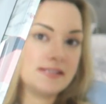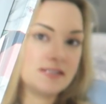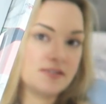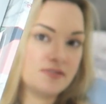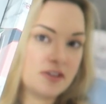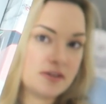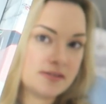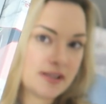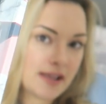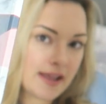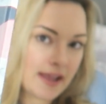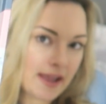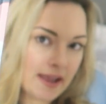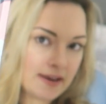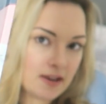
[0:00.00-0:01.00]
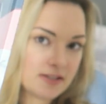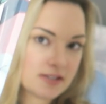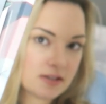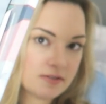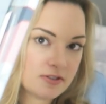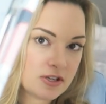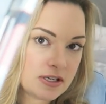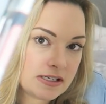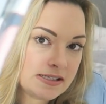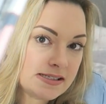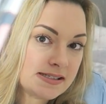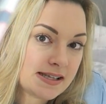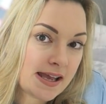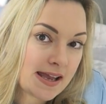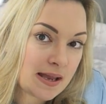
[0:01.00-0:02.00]
this diffuser here and I don't know if you
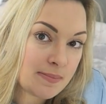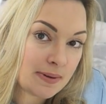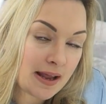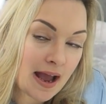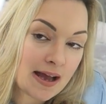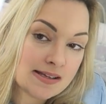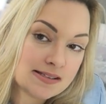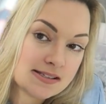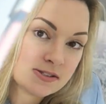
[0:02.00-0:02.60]
can see but it has